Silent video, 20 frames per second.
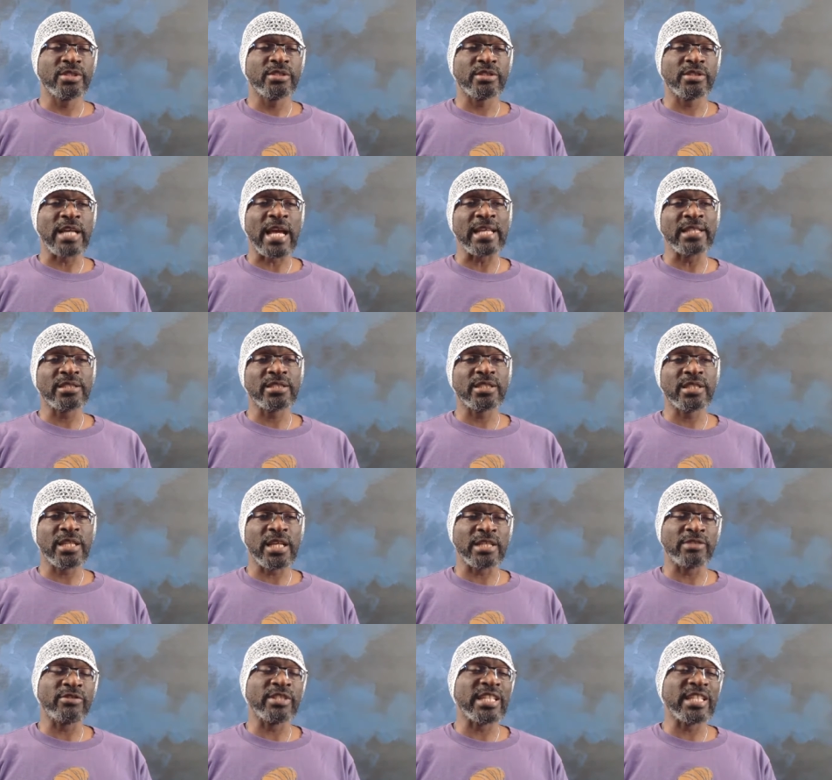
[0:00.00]
right?
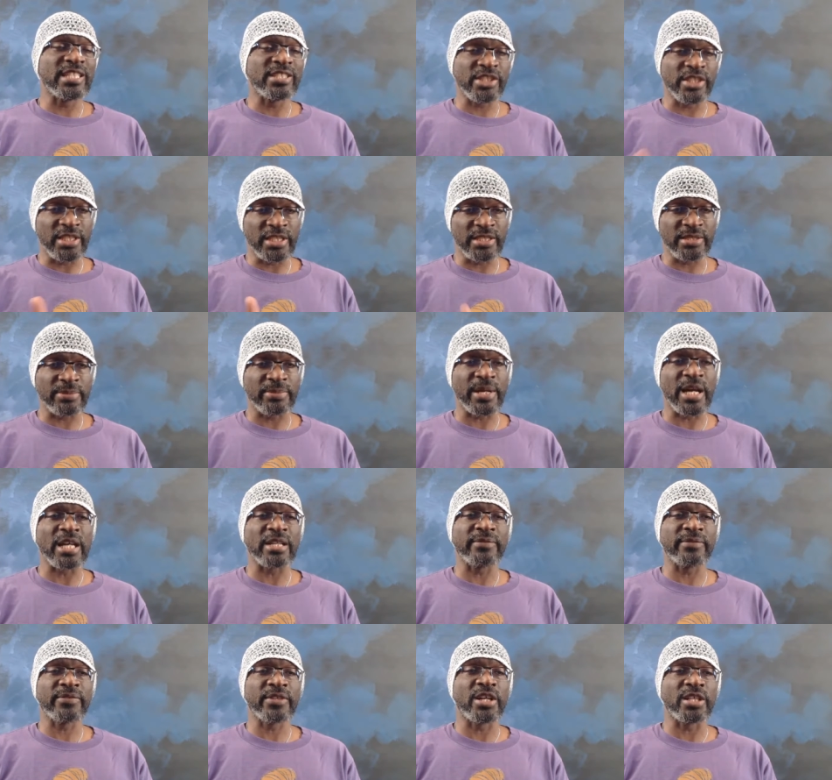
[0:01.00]
And religion is a
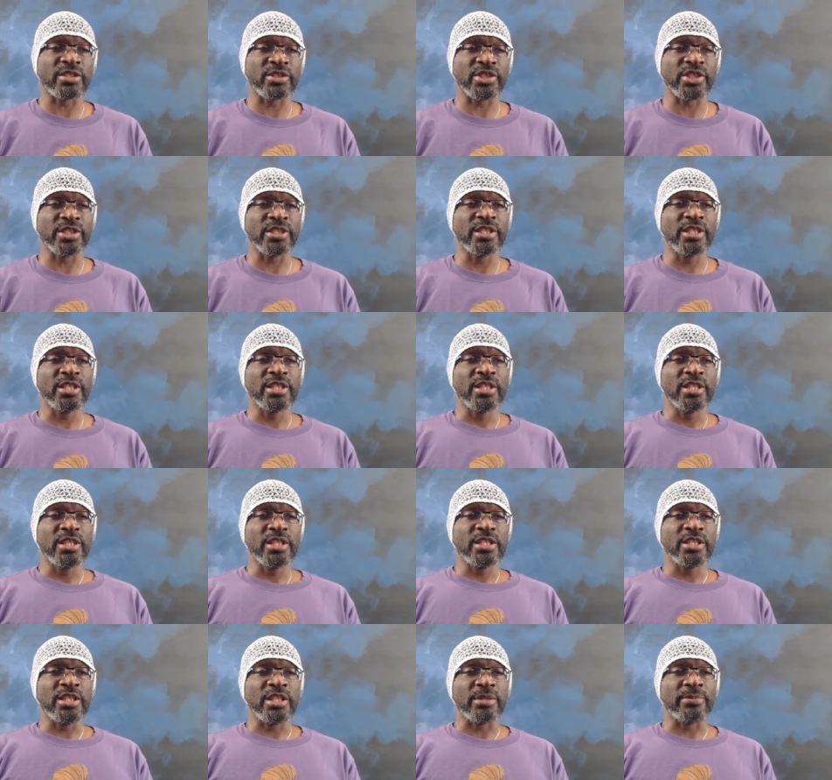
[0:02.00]
part of culture,
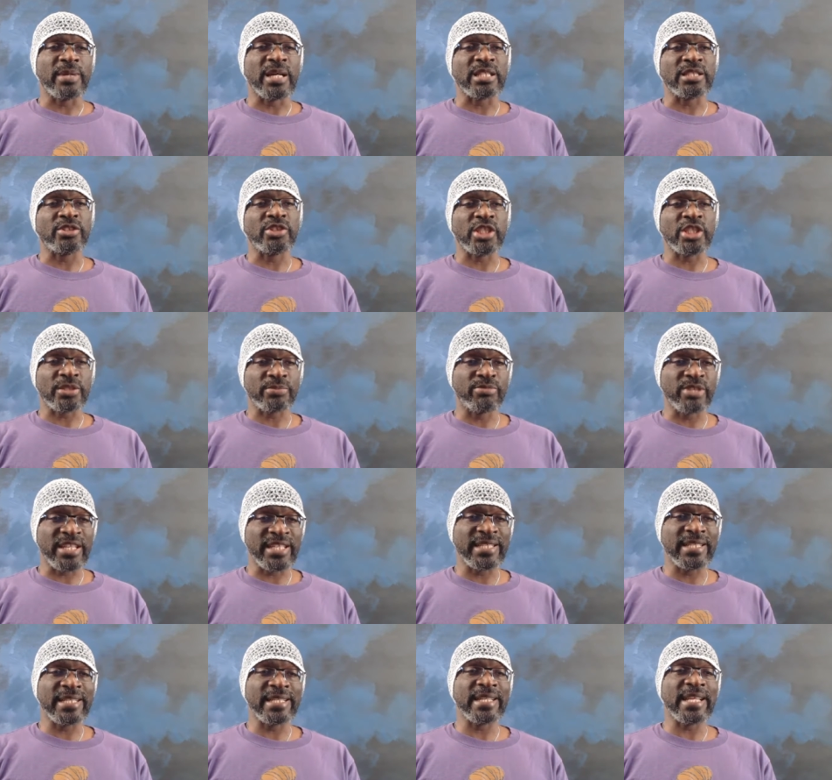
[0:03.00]
but just
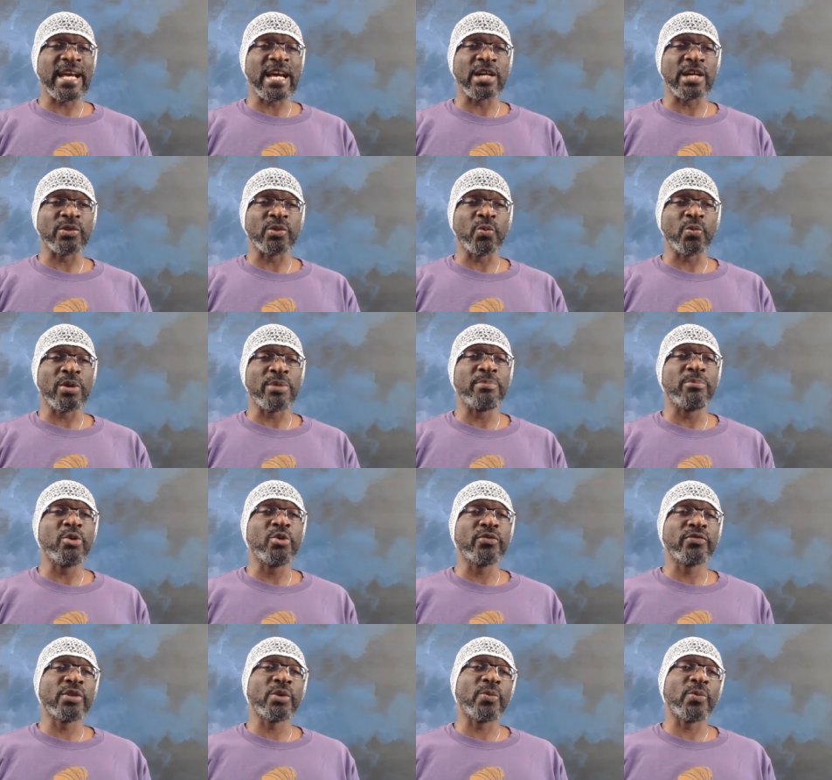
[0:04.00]
breaking it down, we
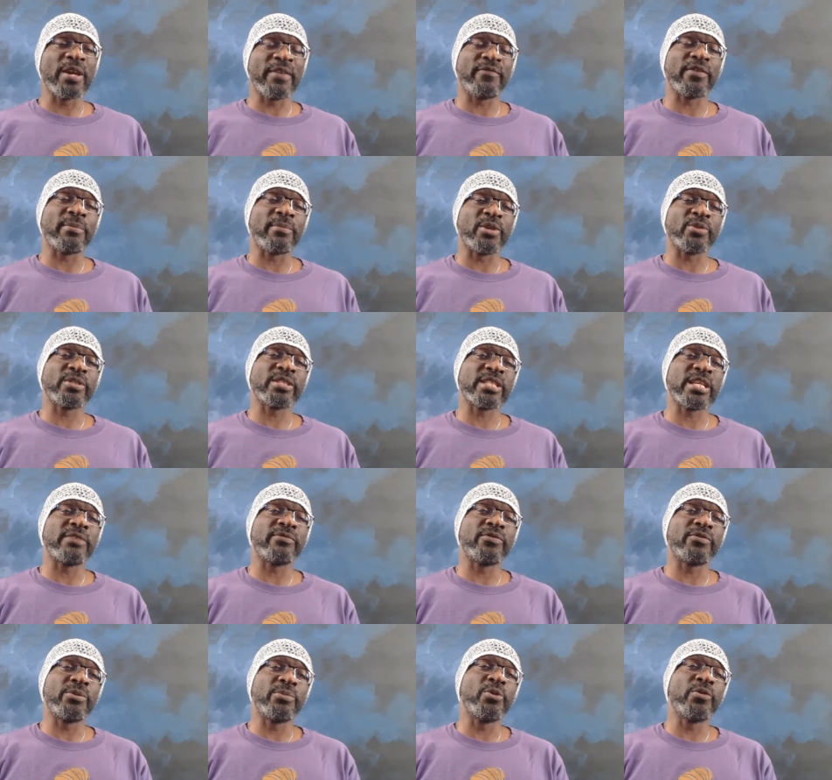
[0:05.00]
moved away from
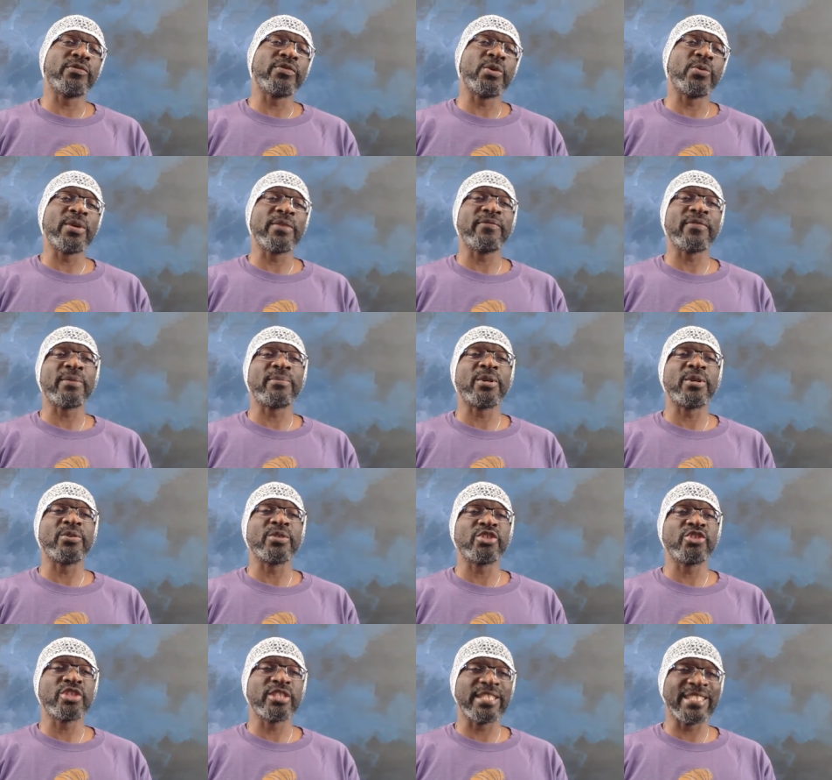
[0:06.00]
ourselves. We moved away from our
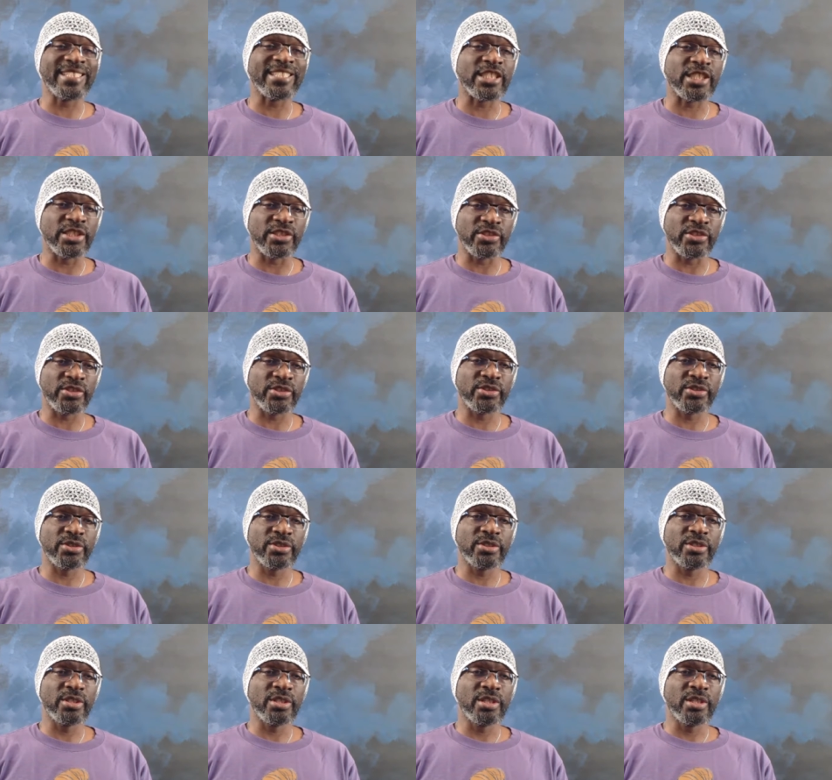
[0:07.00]
traditions,
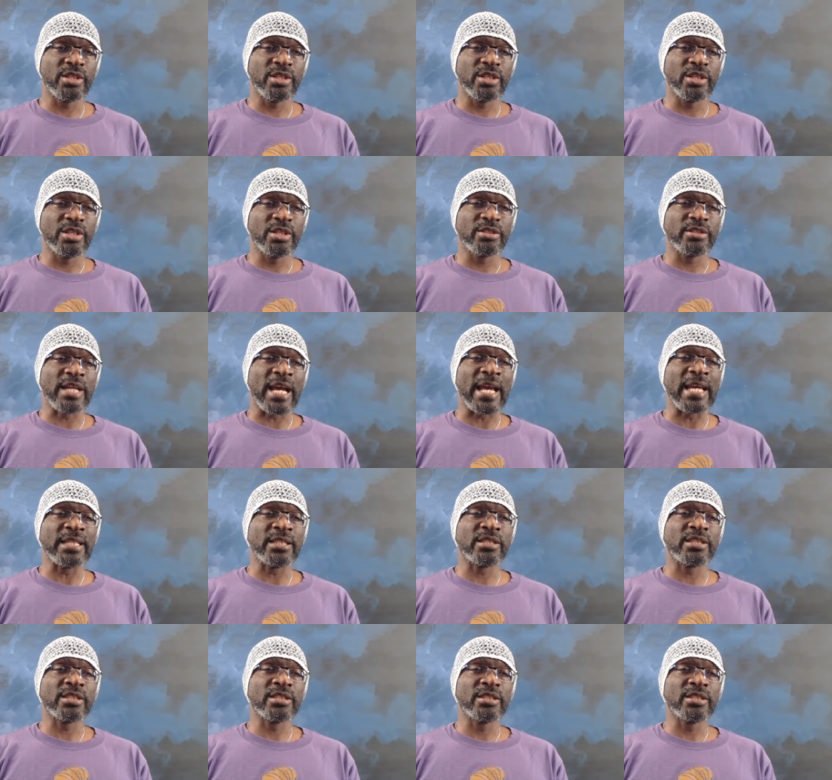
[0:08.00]

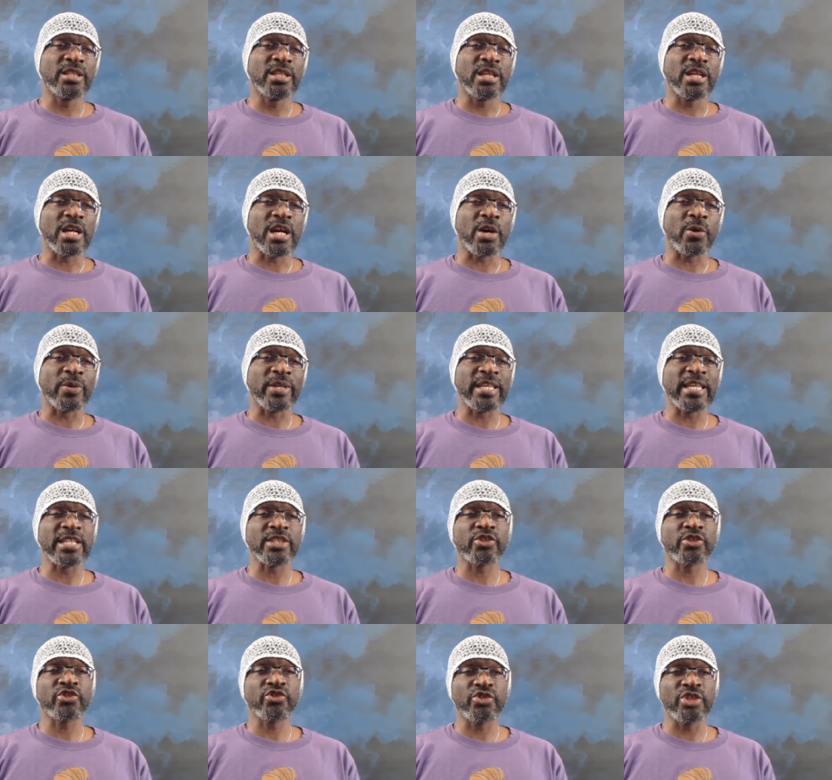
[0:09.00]
right? Our
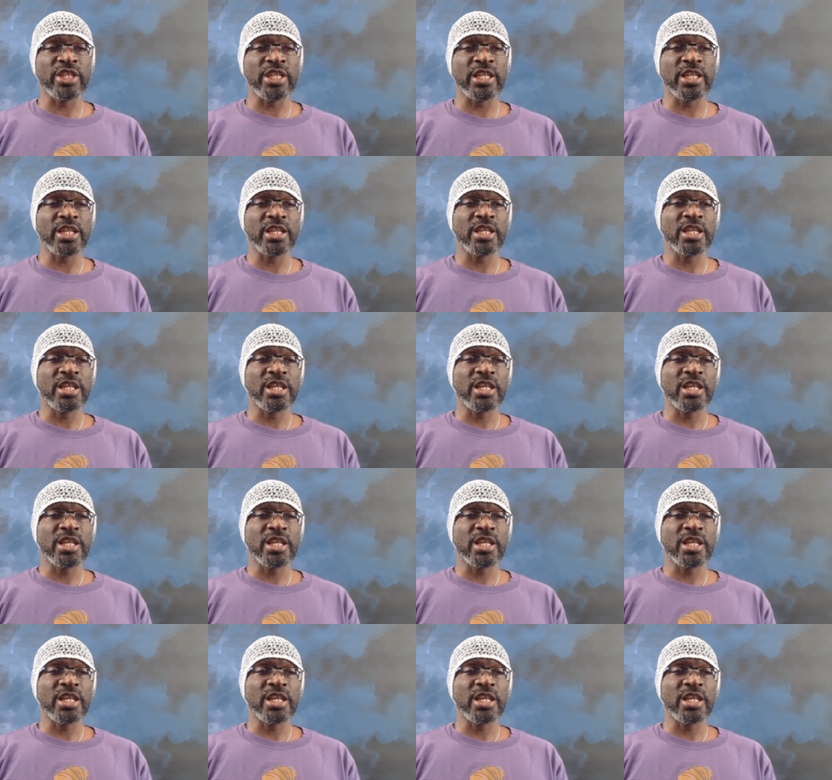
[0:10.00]
history,